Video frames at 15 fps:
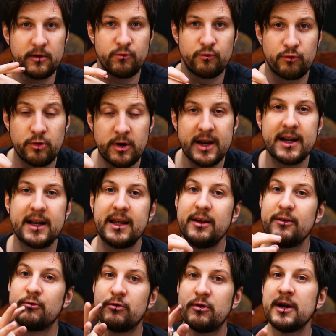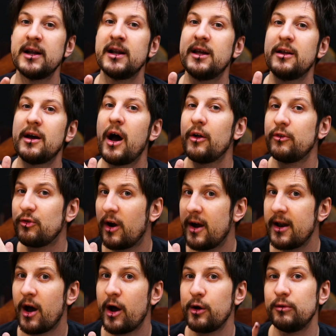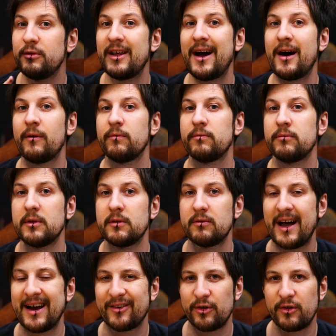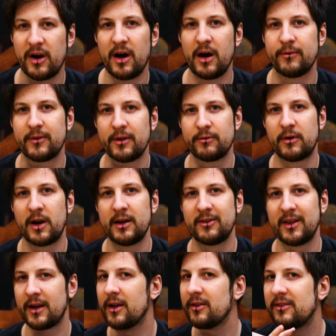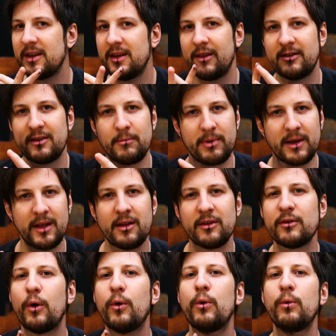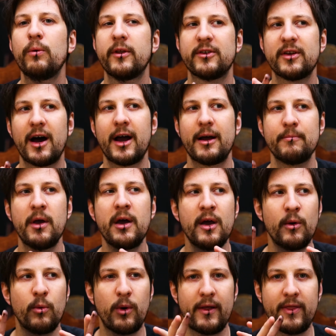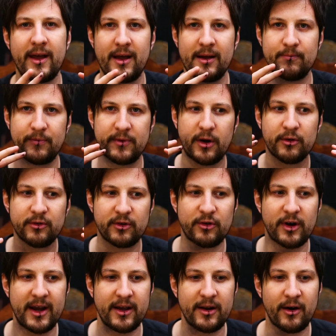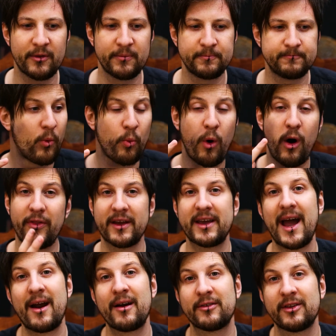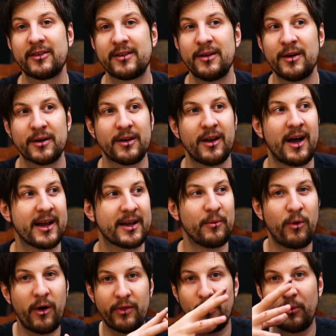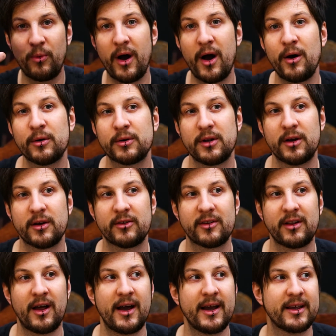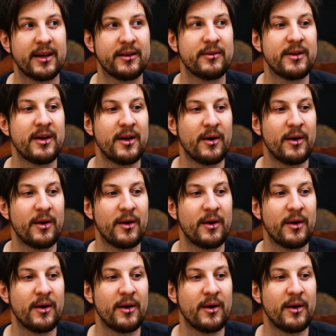really, really try and hone down that craft of writing. I see this in beginners all the time, where they're concentrating on what the characters look like and what the world looks like and